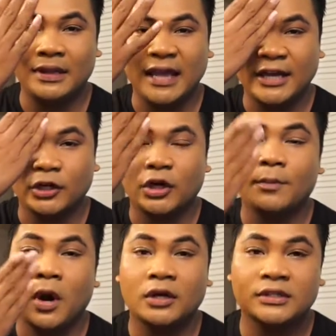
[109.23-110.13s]
lighter
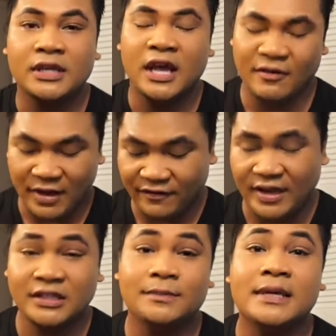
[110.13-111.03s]
parts of my
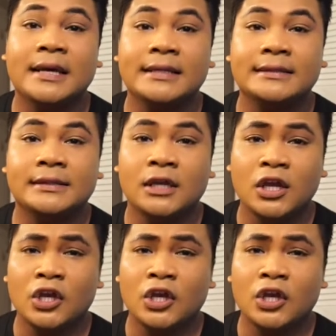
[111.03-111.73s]
face, because